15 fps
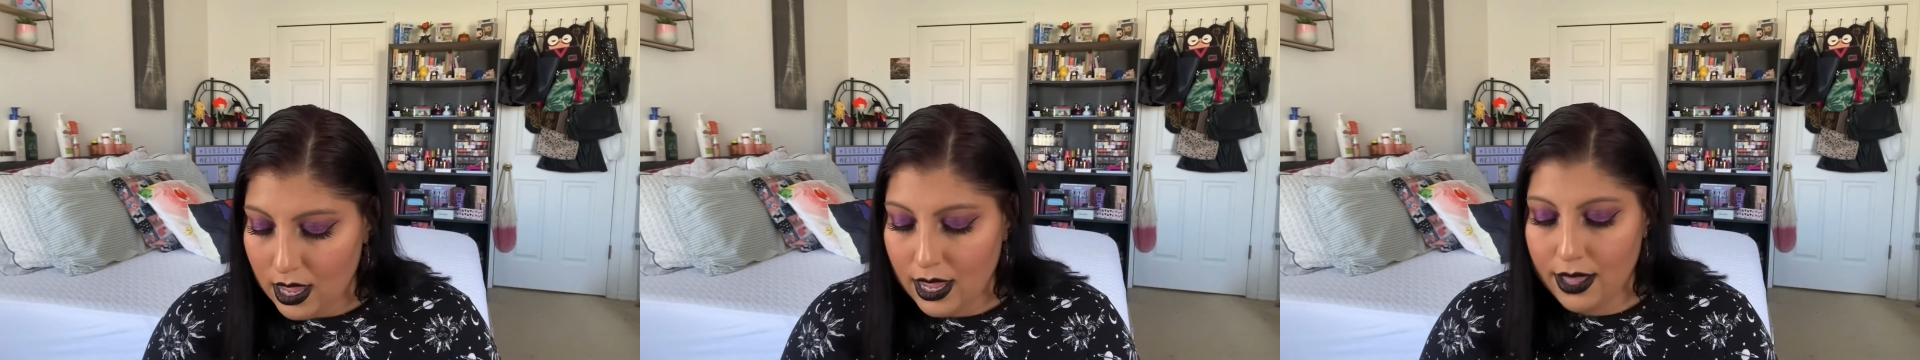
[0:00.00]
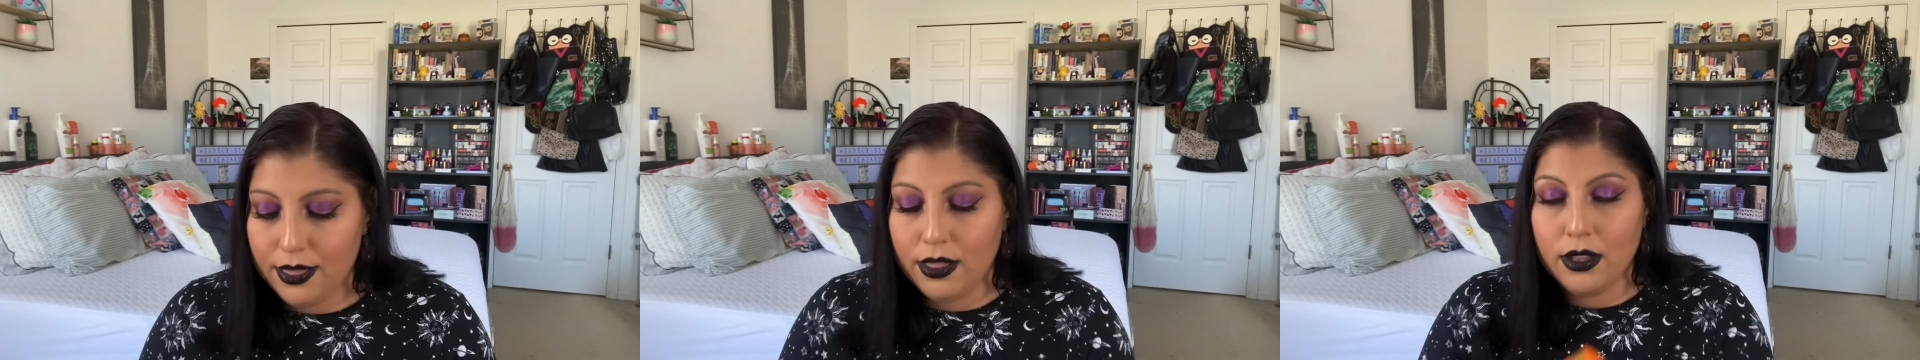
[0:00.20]

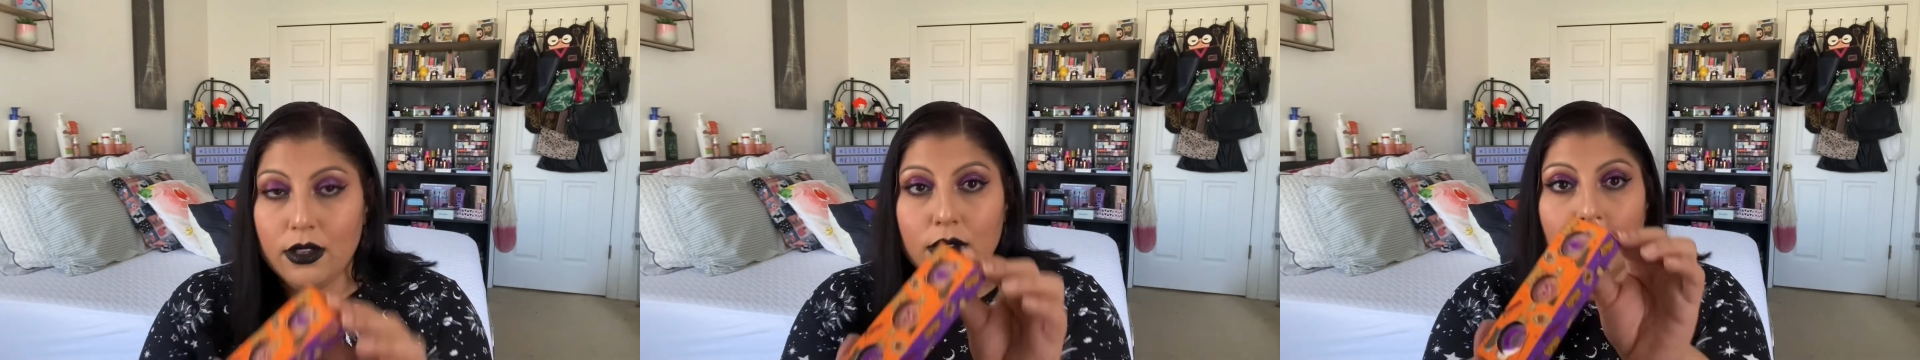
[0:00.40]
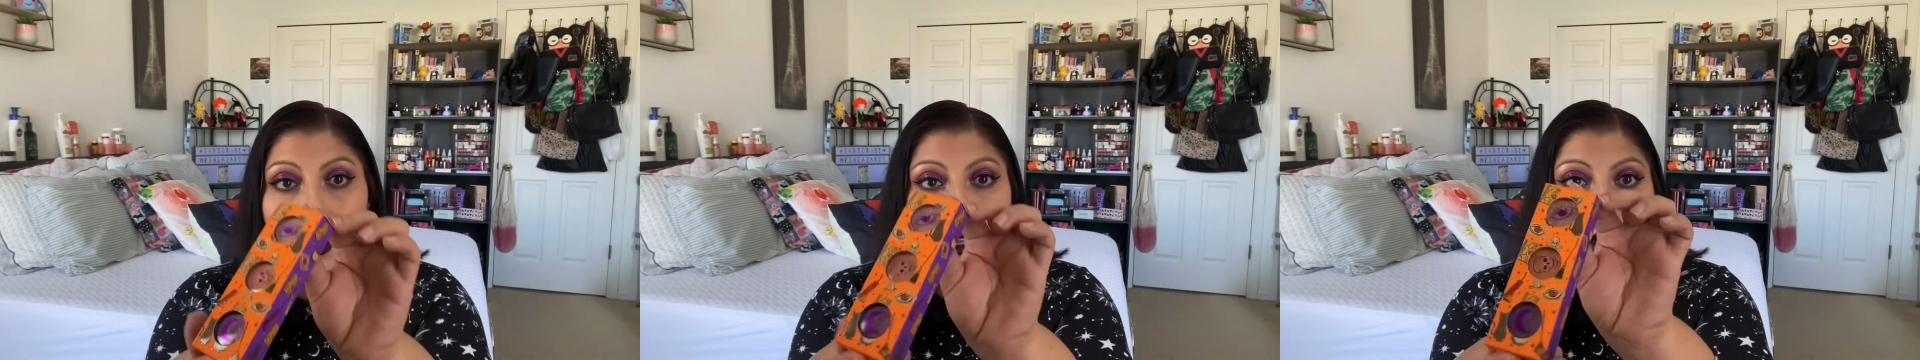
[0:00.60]
and
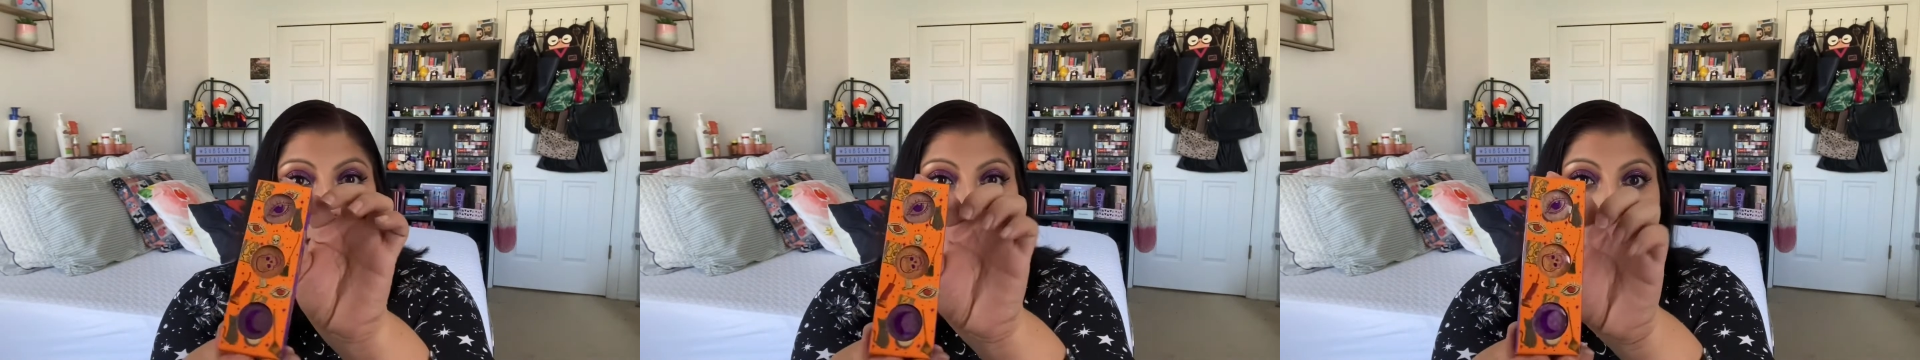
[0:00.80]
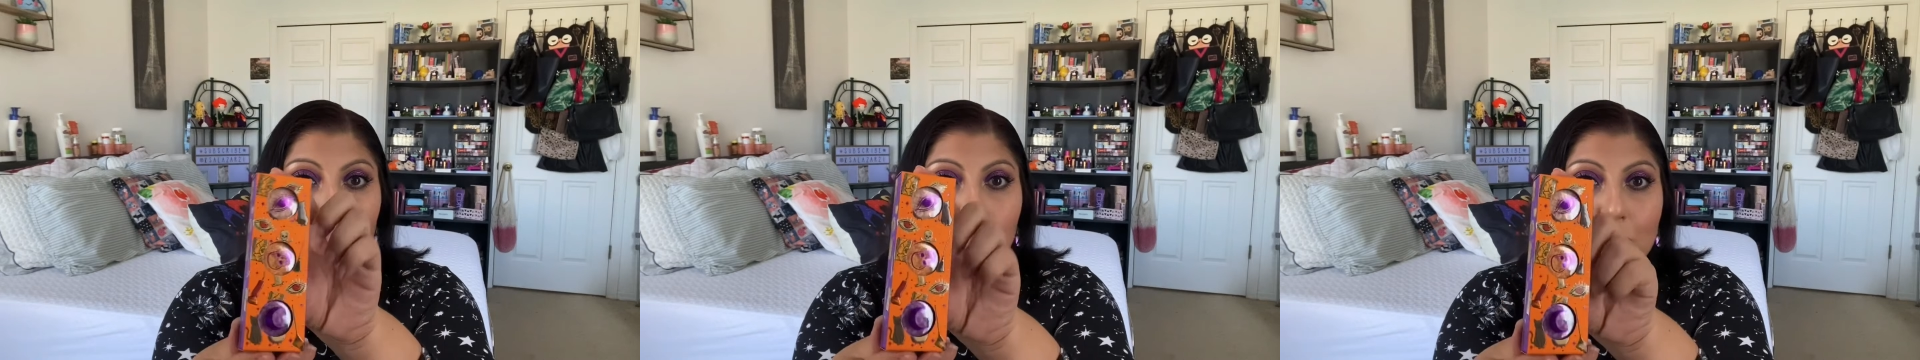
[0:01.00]
then
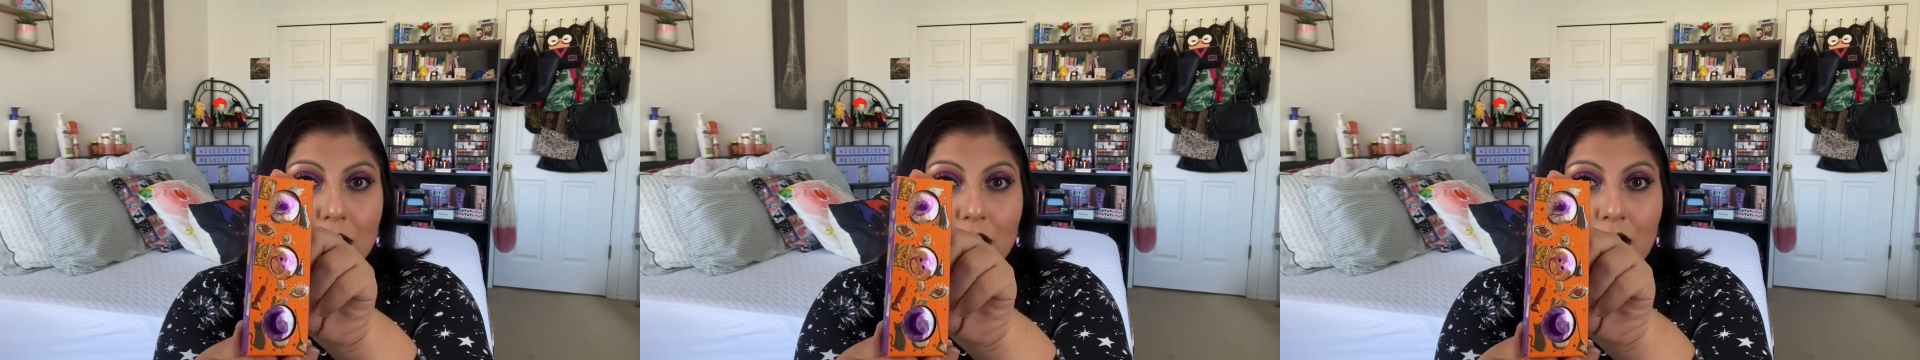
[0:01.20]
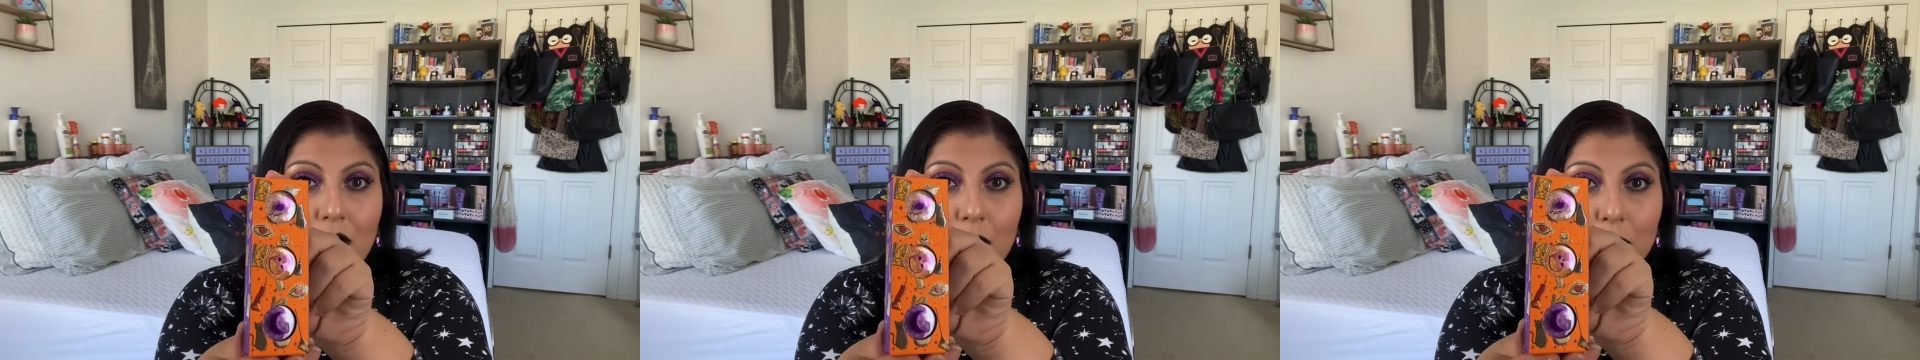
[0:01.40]
you open
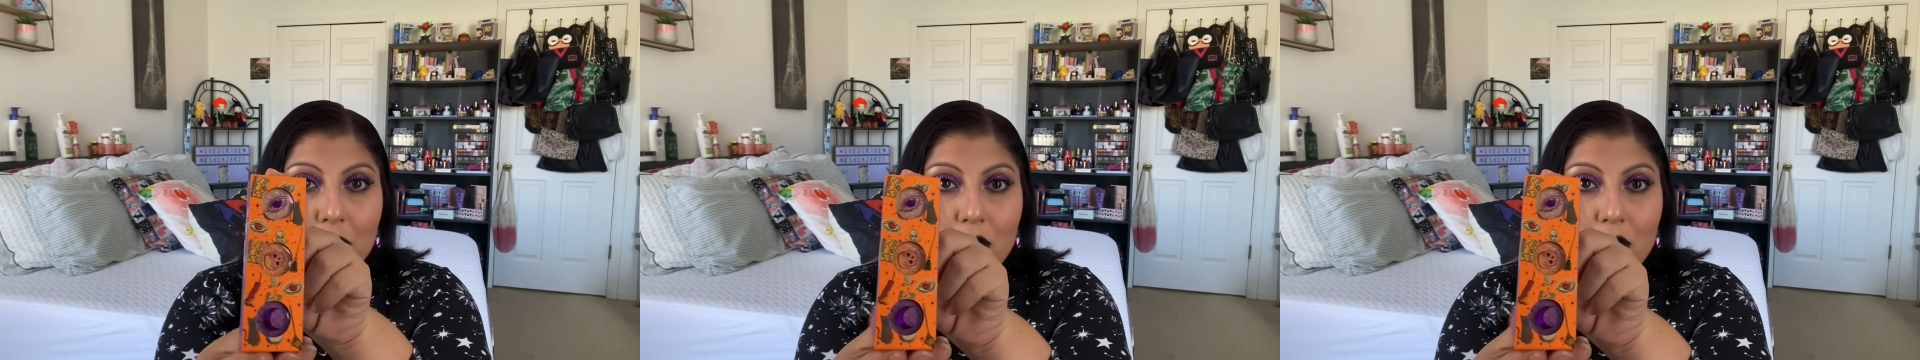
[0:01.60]
it up